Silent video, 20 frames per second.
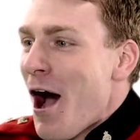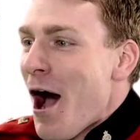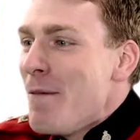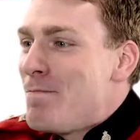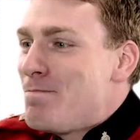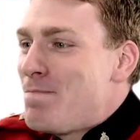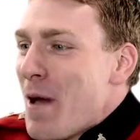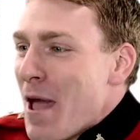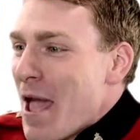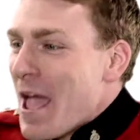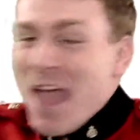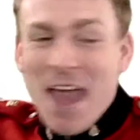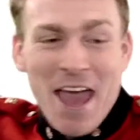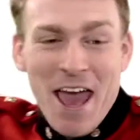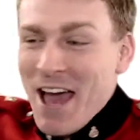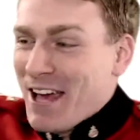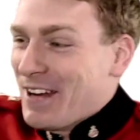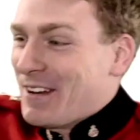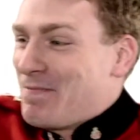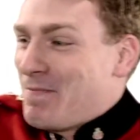A
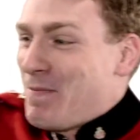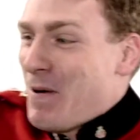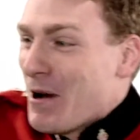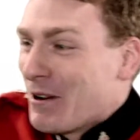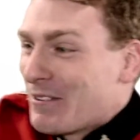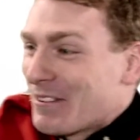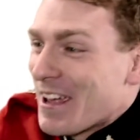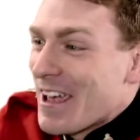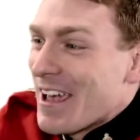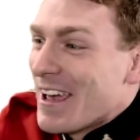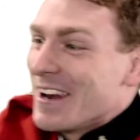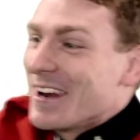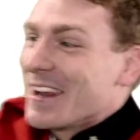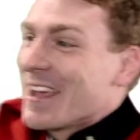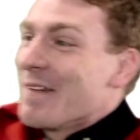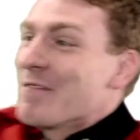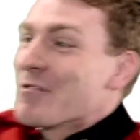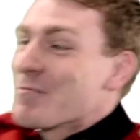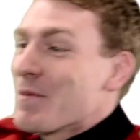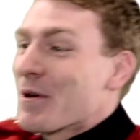beard put in
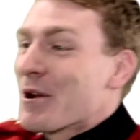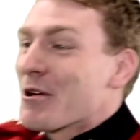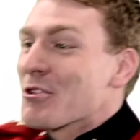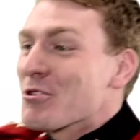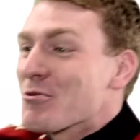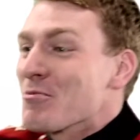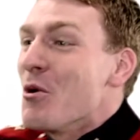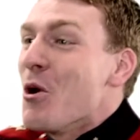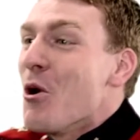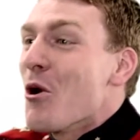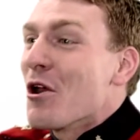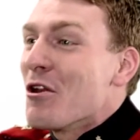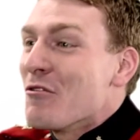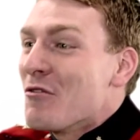gives but a small